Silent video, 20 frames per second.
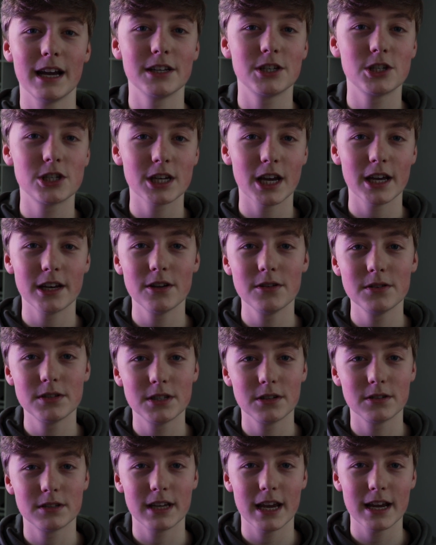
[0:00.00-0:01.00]
add shadows
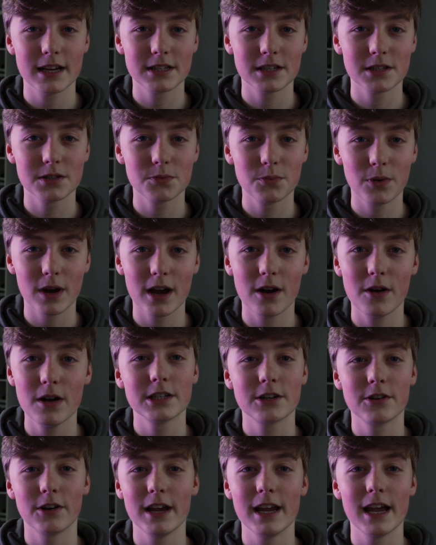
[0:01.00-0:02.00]
to your text as well
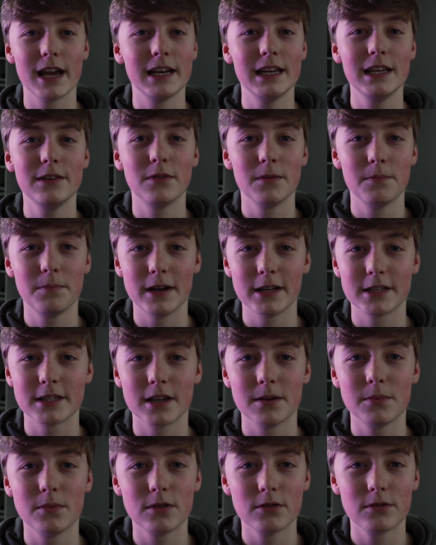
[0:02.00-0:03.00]
to create an even
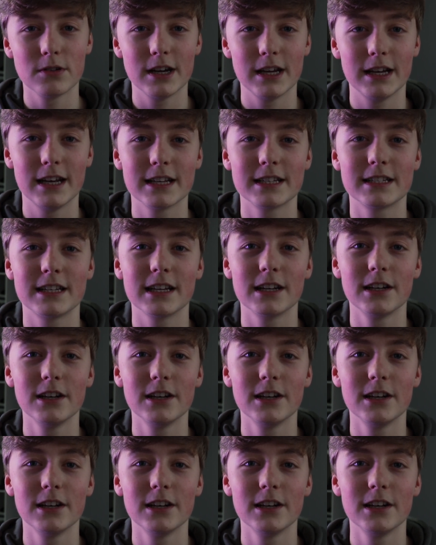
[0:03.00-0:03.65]
better more realistic